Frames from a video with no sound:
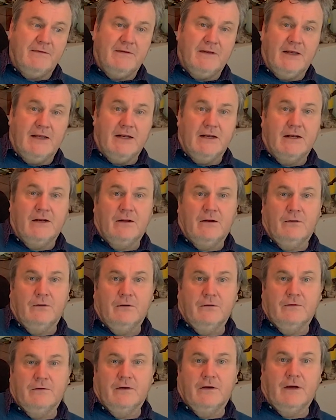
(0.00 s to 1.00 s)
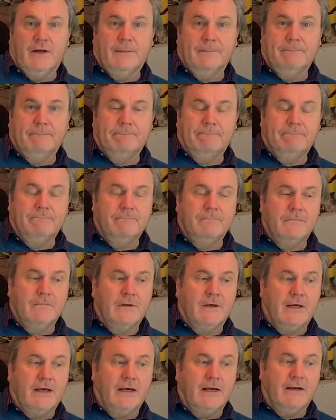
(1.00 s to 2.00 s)
seen in a long time.
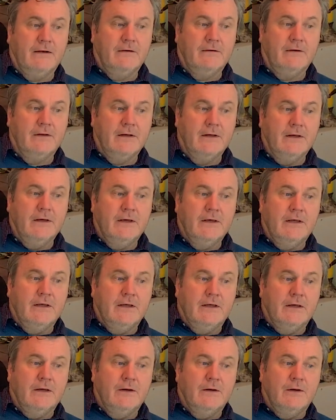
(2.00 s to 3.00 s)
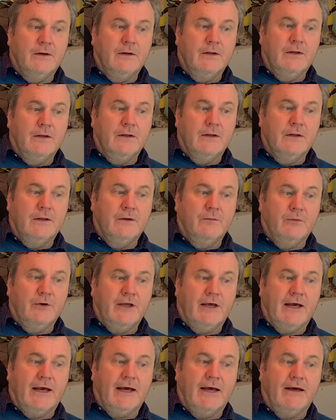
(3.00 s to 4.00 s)
And
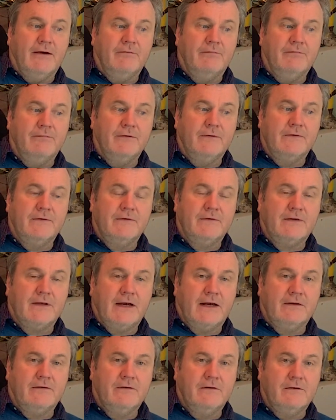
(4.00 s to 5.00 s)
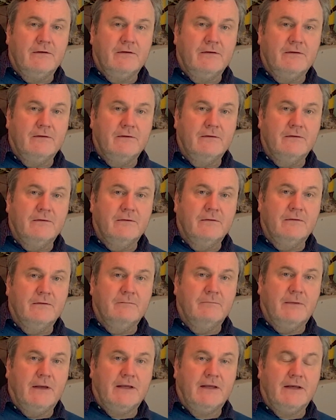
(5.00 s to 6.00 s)
we have Saturn
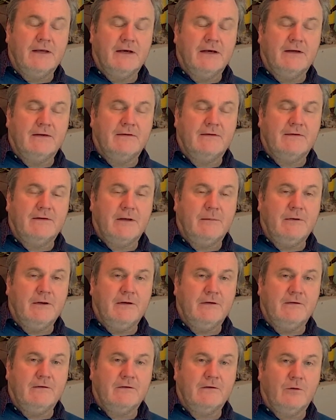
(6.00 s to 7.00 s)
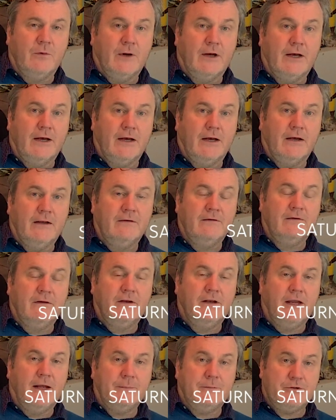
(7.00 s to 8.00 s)
making a semi-square to
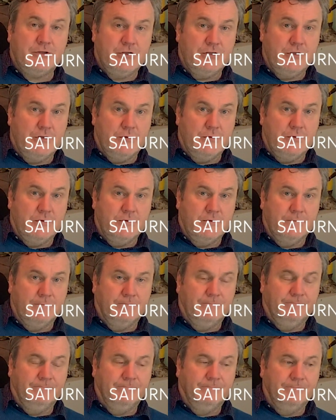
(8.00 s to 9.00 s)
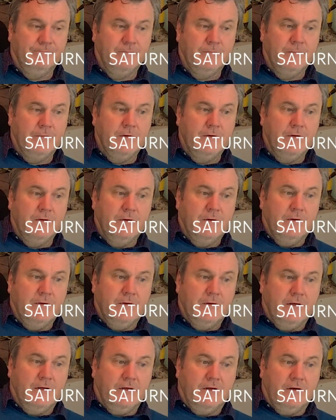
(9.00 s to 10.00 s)
Neptune.
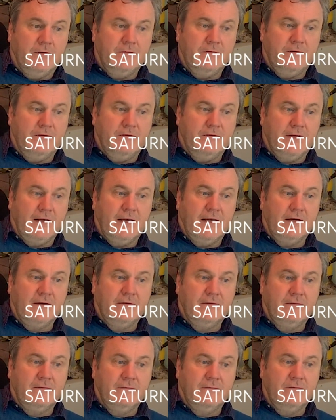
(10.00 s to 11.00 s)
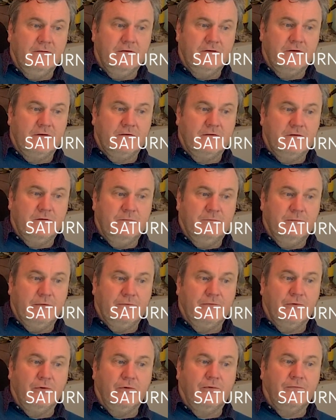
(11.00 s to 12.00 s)
It goes exact just
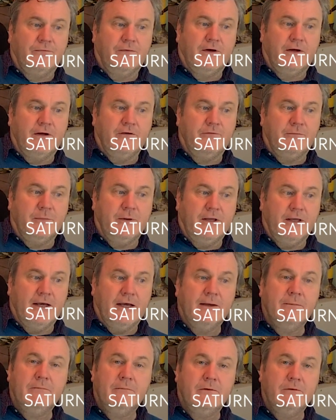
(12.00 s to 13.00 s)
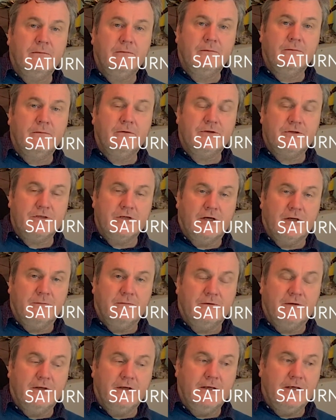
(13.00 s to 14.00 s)
before 5 p.m.
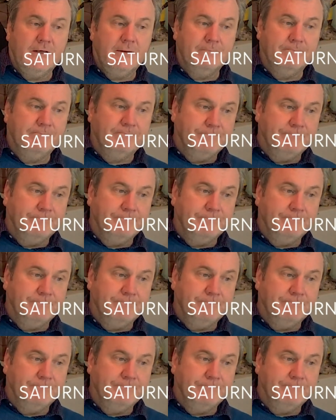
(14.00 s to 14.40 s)
GMT.